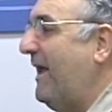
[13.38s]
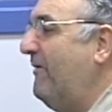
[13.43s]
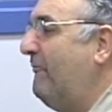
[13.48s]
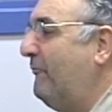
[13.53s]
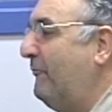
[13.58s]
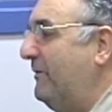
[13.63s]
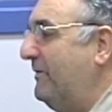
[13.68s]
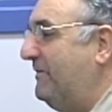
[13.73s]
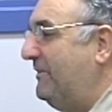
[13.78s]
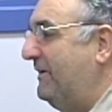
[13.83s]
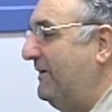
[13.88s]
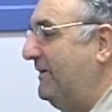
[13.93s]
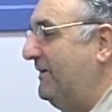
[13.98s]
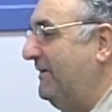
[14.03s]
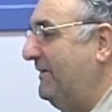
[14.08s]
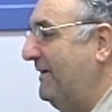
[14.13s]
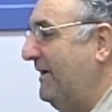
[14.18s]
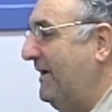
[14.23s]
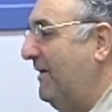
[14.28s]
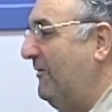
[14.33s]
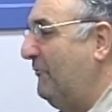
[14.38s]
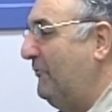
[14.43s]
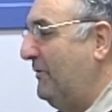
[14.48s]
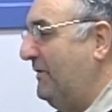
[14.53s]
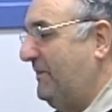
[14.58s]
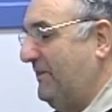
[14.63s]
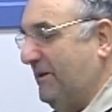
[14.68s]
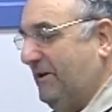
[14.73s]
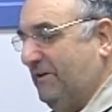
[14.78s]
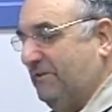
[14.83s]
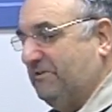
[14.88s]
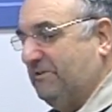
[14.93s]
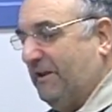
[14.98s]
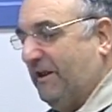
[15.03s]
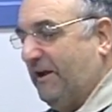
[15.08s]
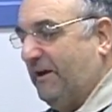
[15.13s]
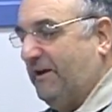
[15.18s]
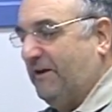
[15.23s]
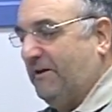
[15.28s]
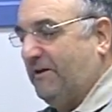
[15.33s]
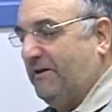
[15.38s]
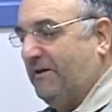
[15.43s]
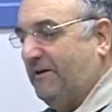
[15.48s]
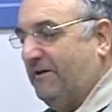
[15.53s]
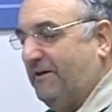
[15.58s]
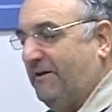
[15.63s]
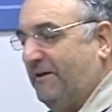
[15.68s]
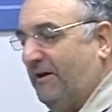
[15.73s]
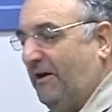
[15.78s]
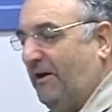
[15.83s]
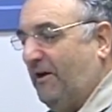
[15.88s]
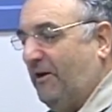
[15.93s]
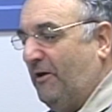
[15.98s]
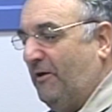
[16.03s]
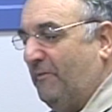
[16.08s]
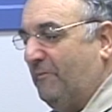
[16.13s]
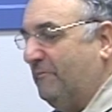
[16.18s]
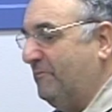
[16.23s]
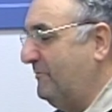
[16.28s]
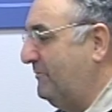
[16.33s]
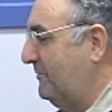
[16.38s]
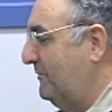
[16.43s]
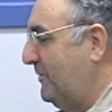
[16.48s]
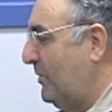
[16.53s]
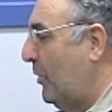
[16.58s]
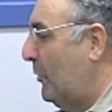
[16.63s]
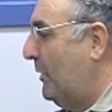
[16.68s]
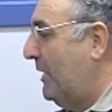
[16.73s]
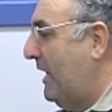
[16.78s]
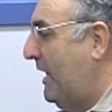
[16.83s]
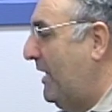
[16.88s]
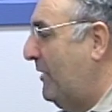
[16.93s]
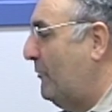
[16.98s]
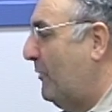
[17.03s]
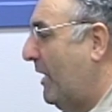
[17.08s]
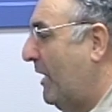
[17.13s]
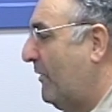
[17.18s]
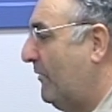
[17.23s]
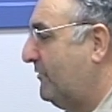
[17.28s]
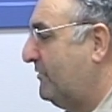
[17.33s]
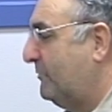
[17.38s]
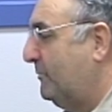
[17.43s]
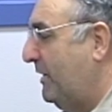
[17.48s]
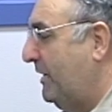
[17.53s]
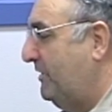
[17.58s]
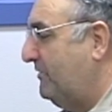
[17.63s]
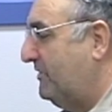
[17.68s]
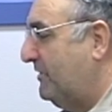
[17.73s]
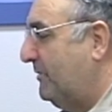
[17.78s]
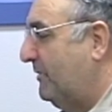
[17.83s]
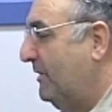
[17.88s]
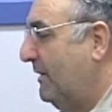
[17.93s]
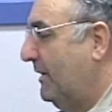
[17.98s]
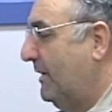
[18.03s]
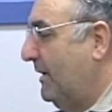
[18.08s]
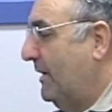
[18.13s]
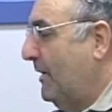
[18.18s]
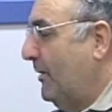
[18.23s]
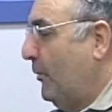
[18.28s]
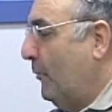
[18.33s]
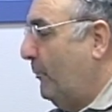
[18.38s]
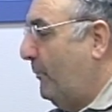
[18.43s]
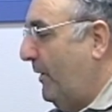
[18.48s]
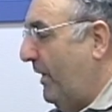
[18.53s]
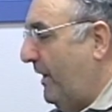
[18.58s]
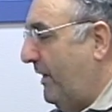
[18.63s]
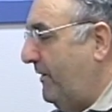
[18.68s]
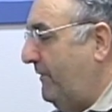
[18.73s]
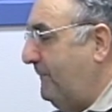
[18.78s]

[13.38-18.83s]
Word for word: everything, everything is like um, going haywire. It's amazing. But